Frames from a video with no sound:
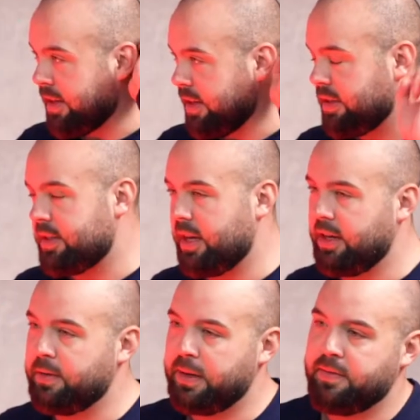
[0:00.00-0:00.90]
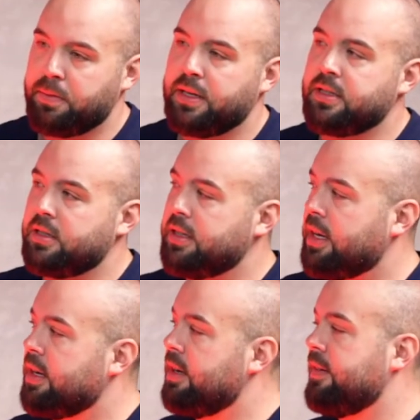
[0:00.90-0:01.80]
I think, set a little bit of a precedent,
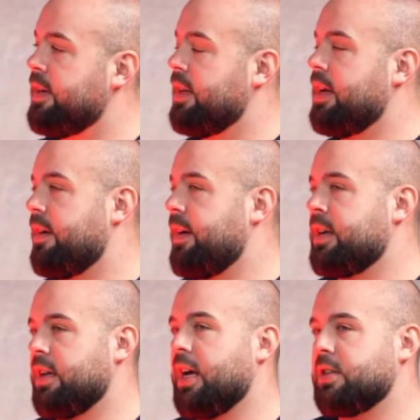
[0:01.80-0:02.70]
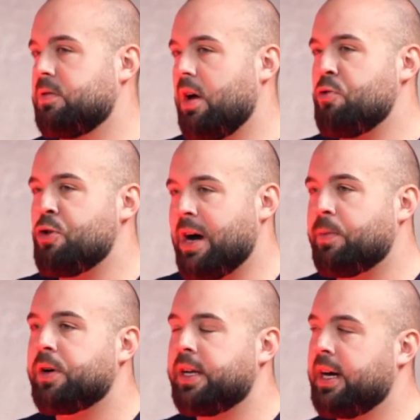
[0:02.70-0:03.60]
on it, really? And I reckon that's around
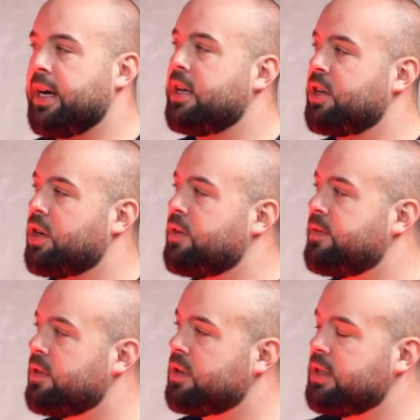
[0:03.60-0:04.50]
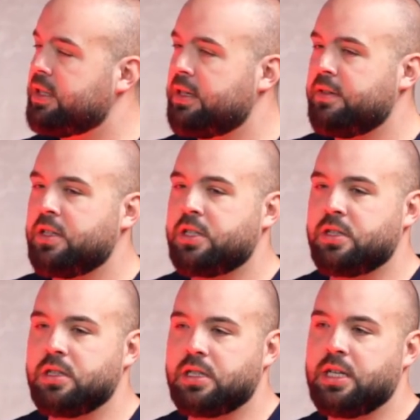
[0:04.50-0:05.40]
what United would go for, considering the
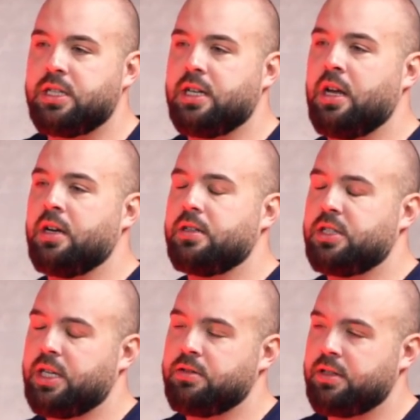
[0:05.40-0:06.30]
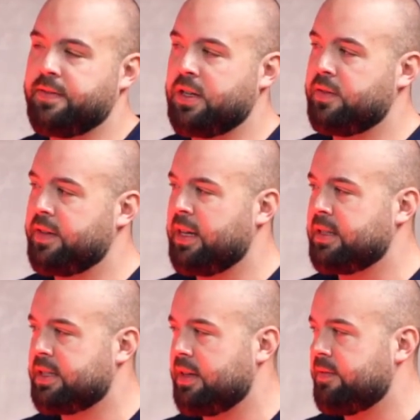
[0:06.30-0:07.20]
succession that Chelsea have had over the
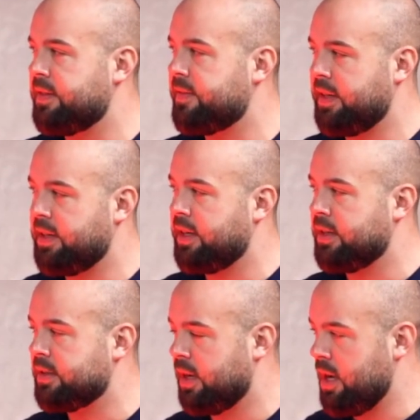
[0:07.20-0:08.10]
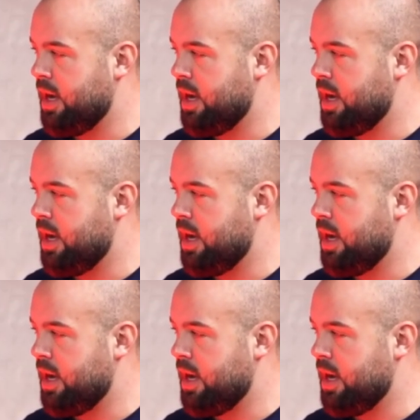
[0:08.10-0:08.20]
last 10, 15 years.